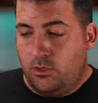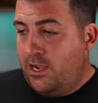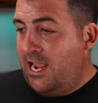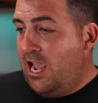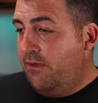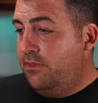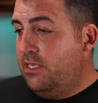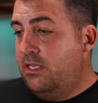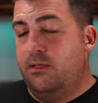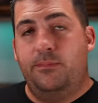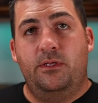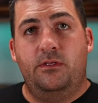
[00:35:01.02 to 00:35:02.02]
So I have
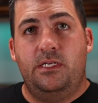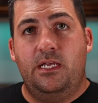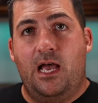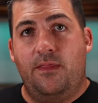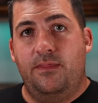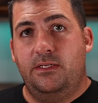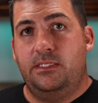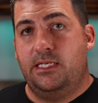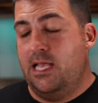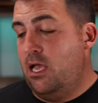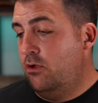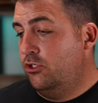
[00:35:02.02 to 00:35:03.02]
the ability on this
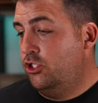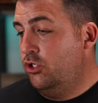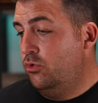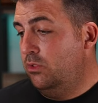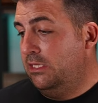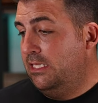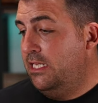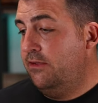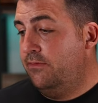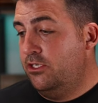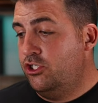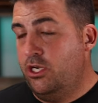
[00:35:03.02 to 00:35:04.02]
account to
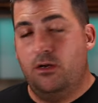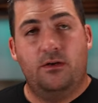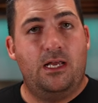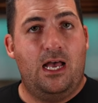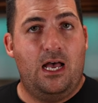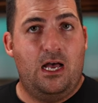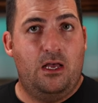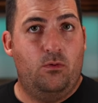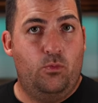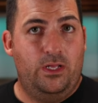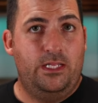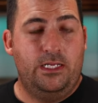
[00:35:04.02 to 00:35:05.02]
leave the shared uh,
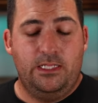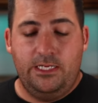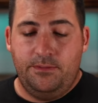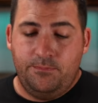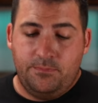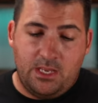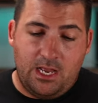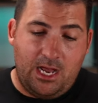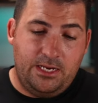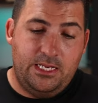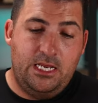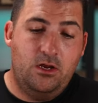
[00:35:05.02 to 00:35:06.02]
willingly.
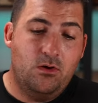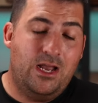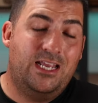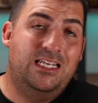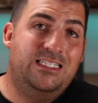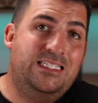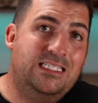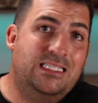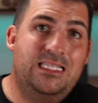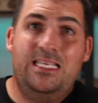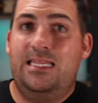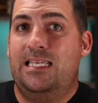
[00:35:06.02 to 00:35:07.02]
On here, I can
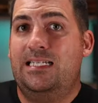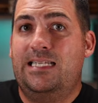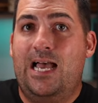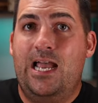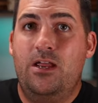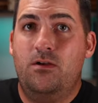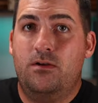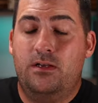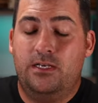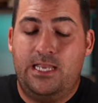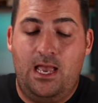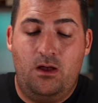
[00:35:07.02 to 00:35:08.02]
delete the entire
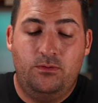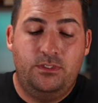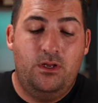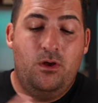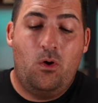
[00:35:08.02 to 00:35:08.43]
account,